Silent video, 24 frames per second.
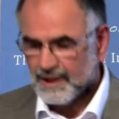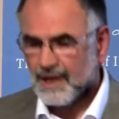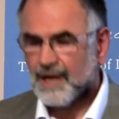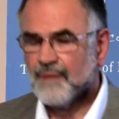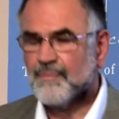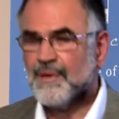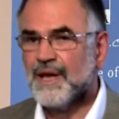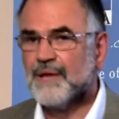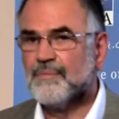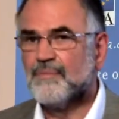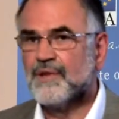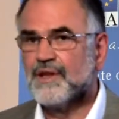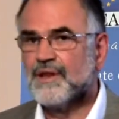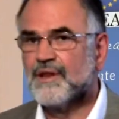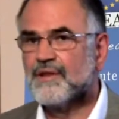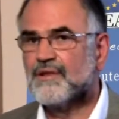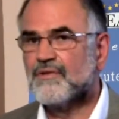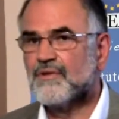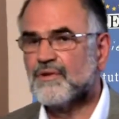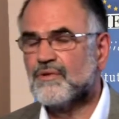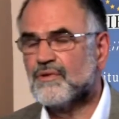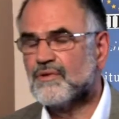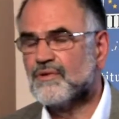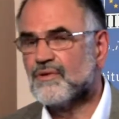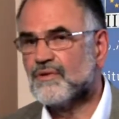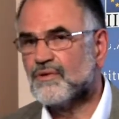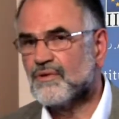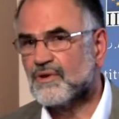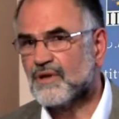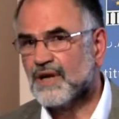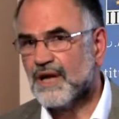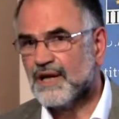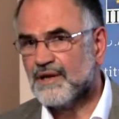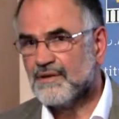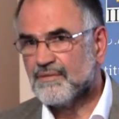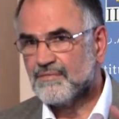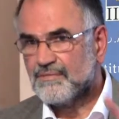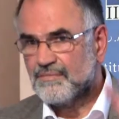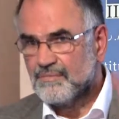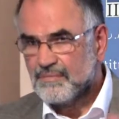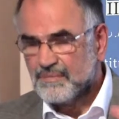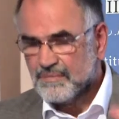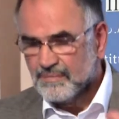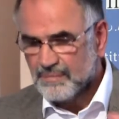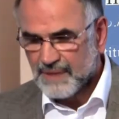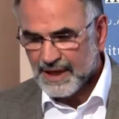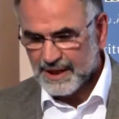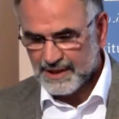amendments to kind of
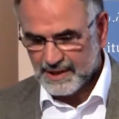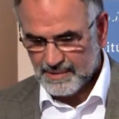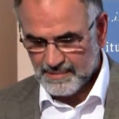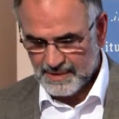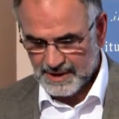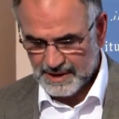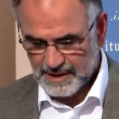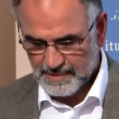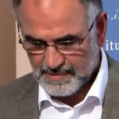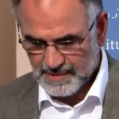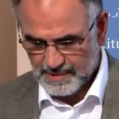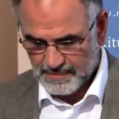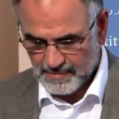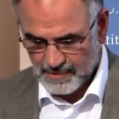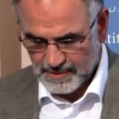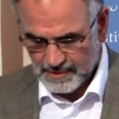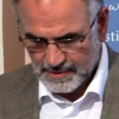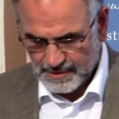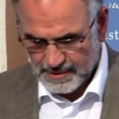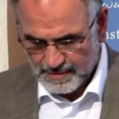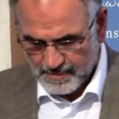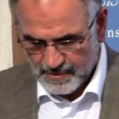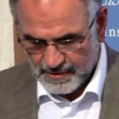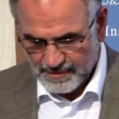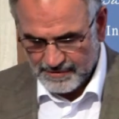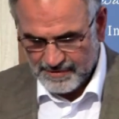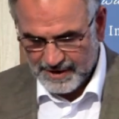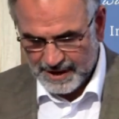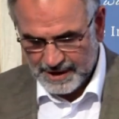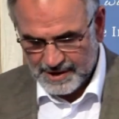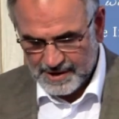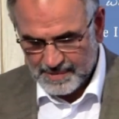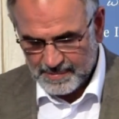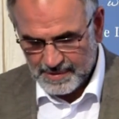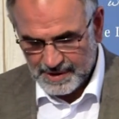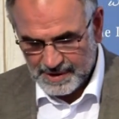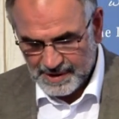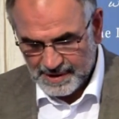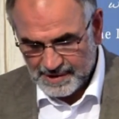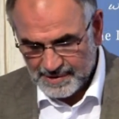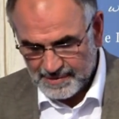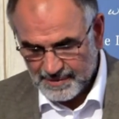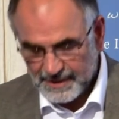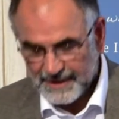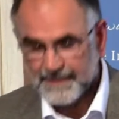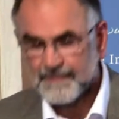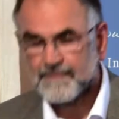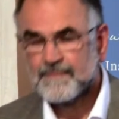make them a little bit more flexible and
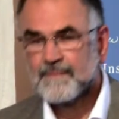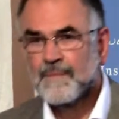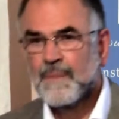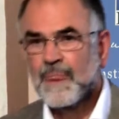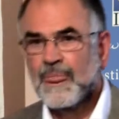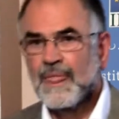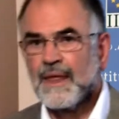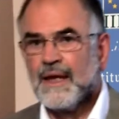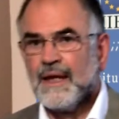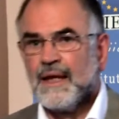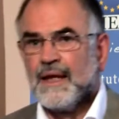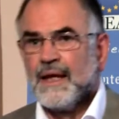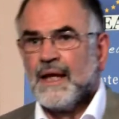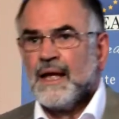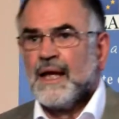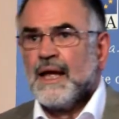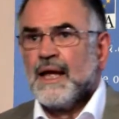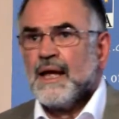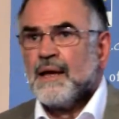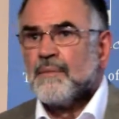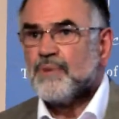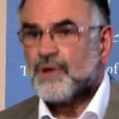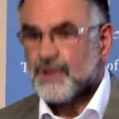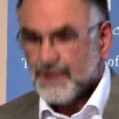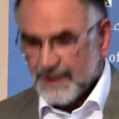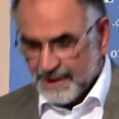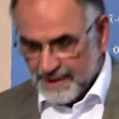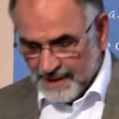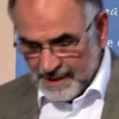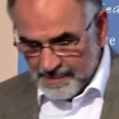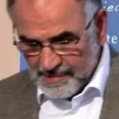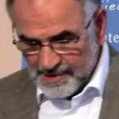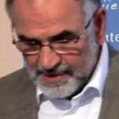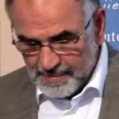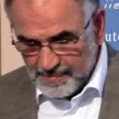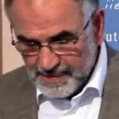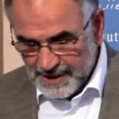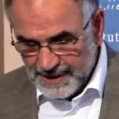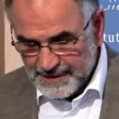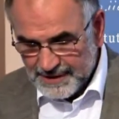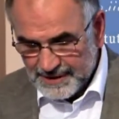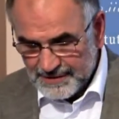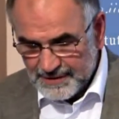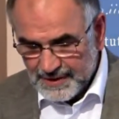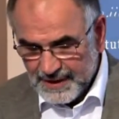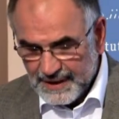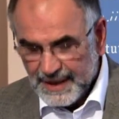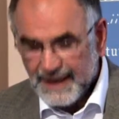so on. But it seems to me
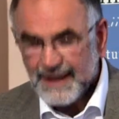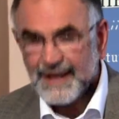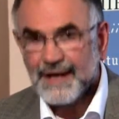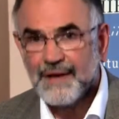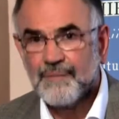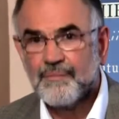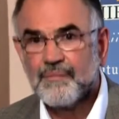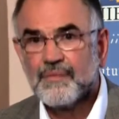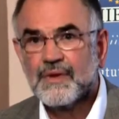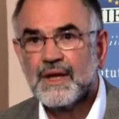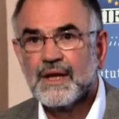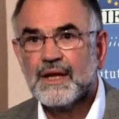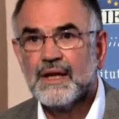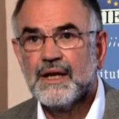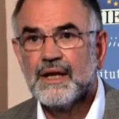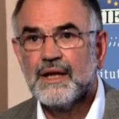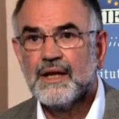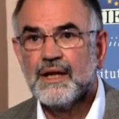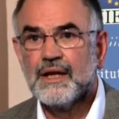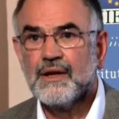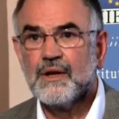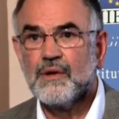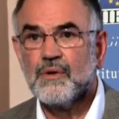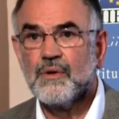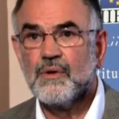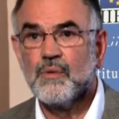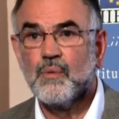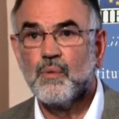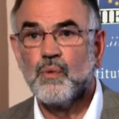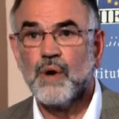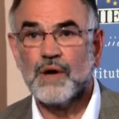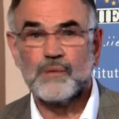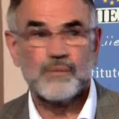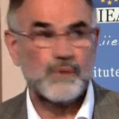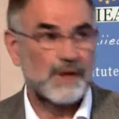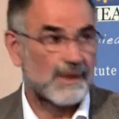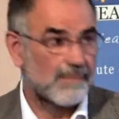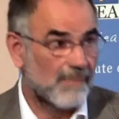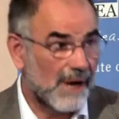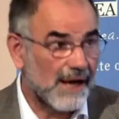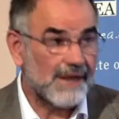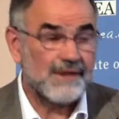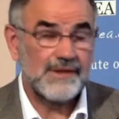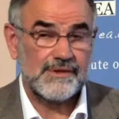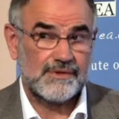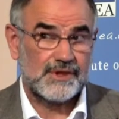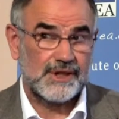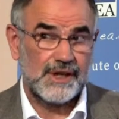that what we
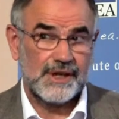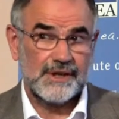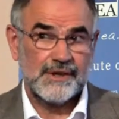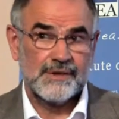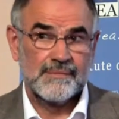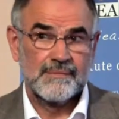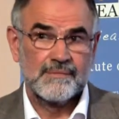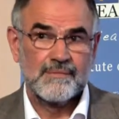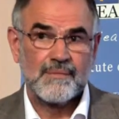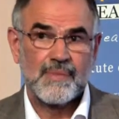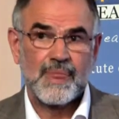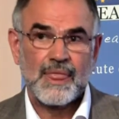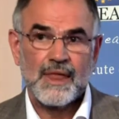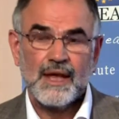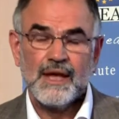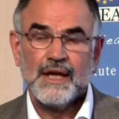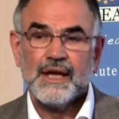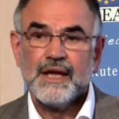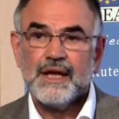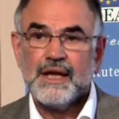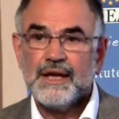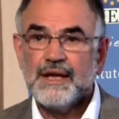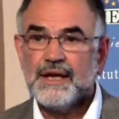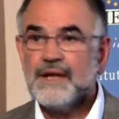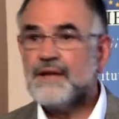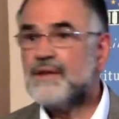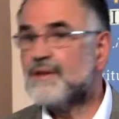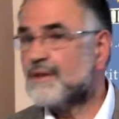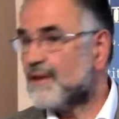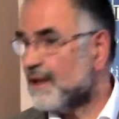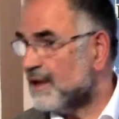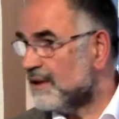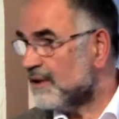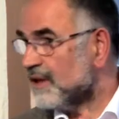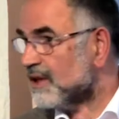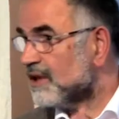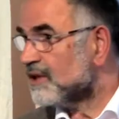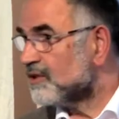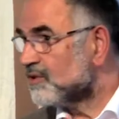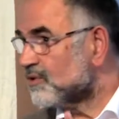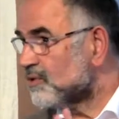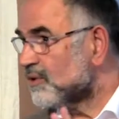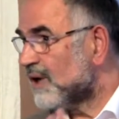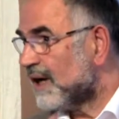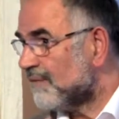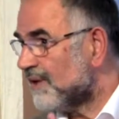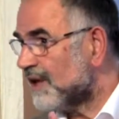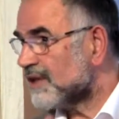might have done is
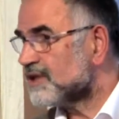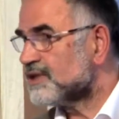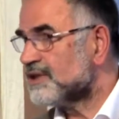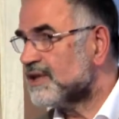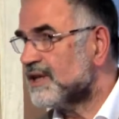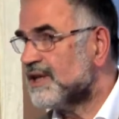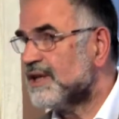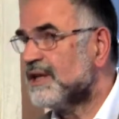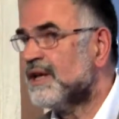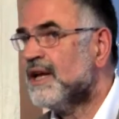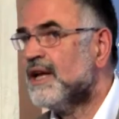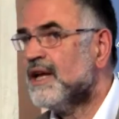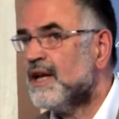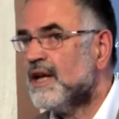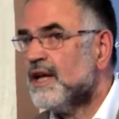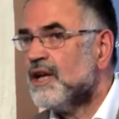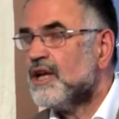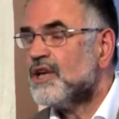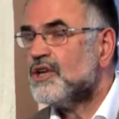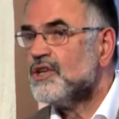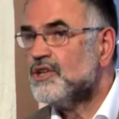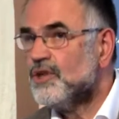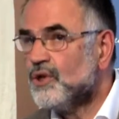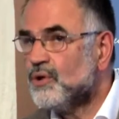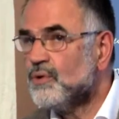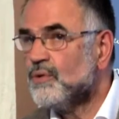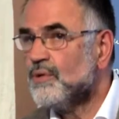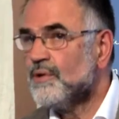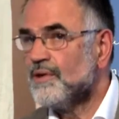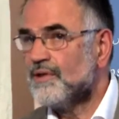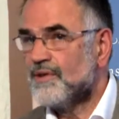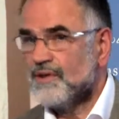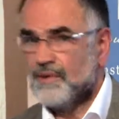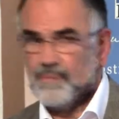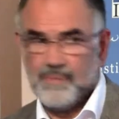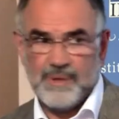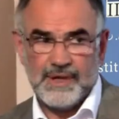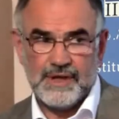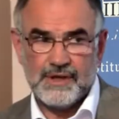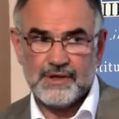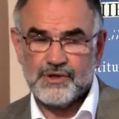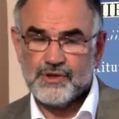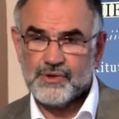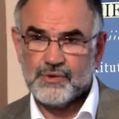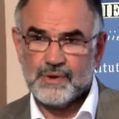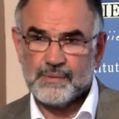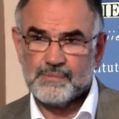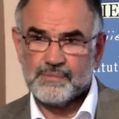to have actually used the Pillar
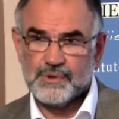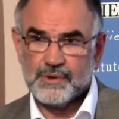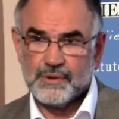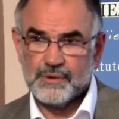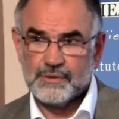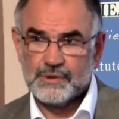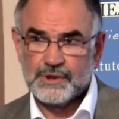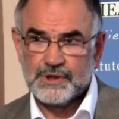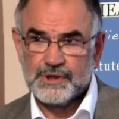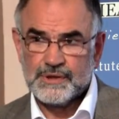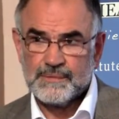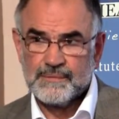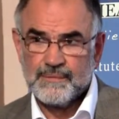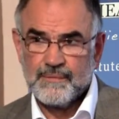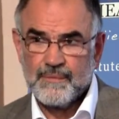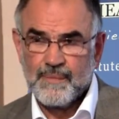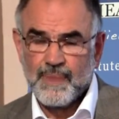2 approach.